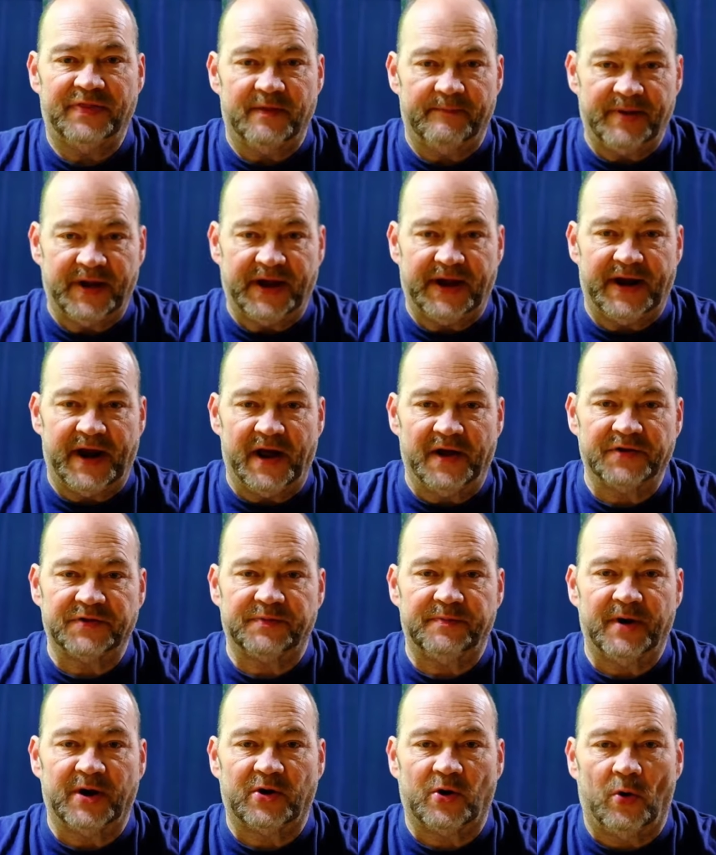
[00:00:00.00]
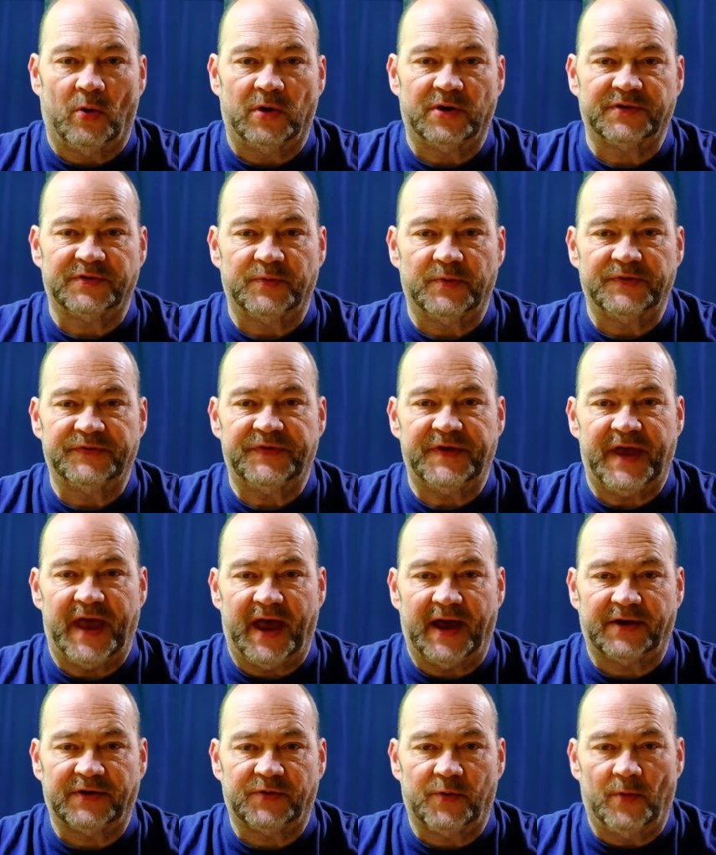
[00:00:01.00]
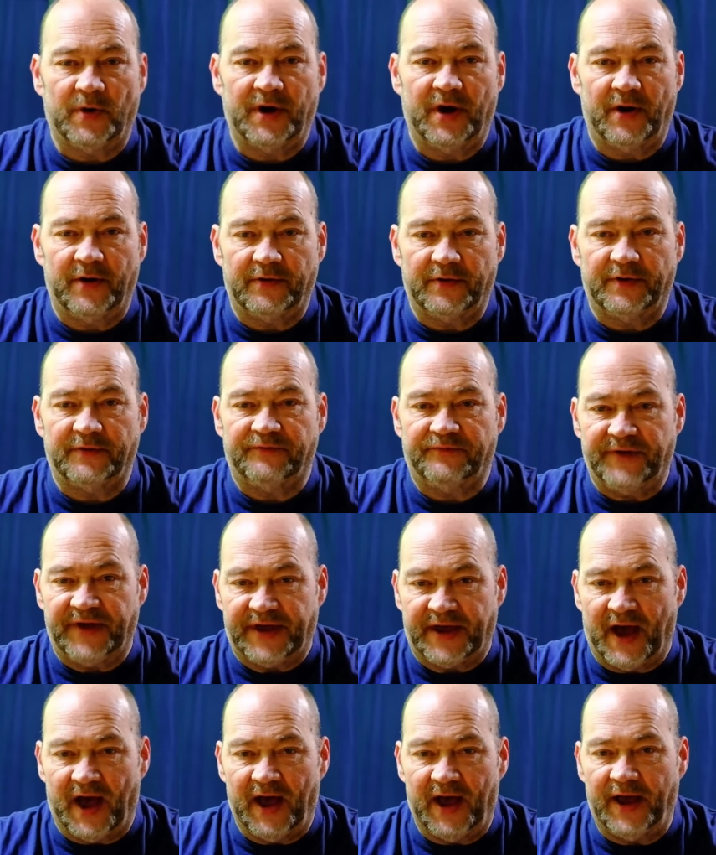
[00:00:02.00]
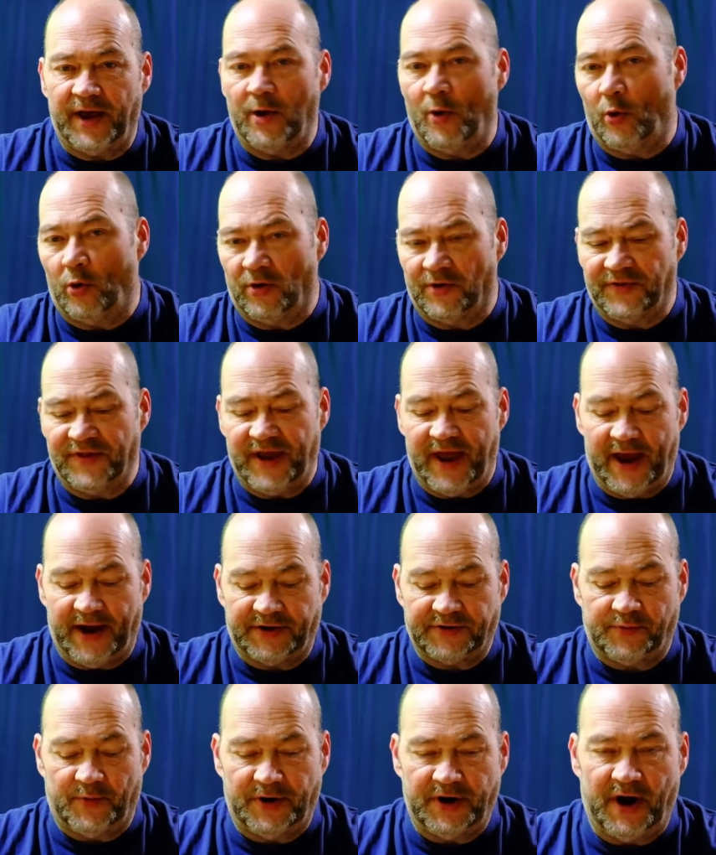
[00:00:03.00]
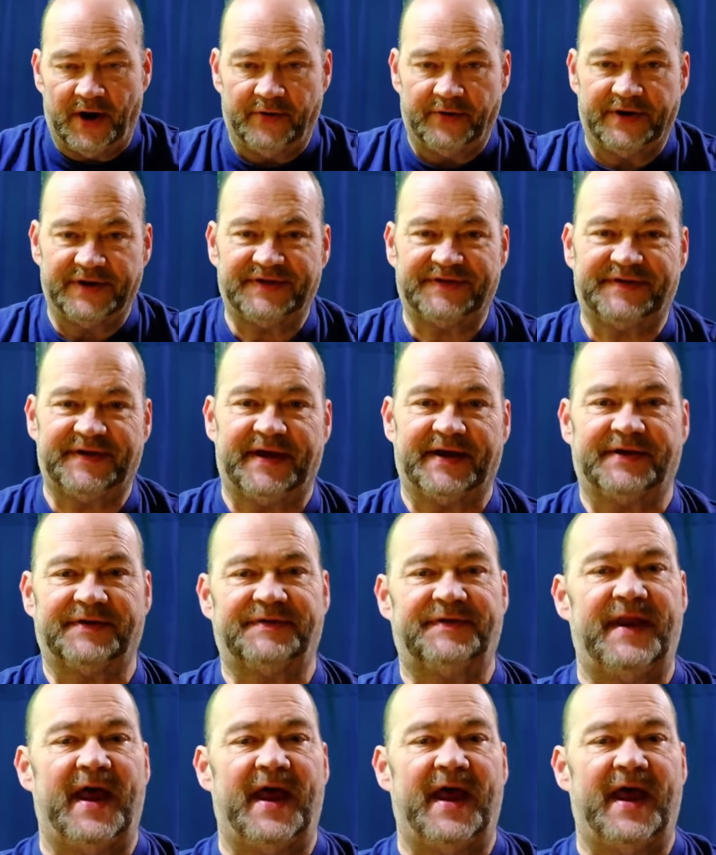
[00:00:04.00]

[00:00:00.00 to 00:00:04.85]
the big announcement, of course, was the X100VI or the X100VI.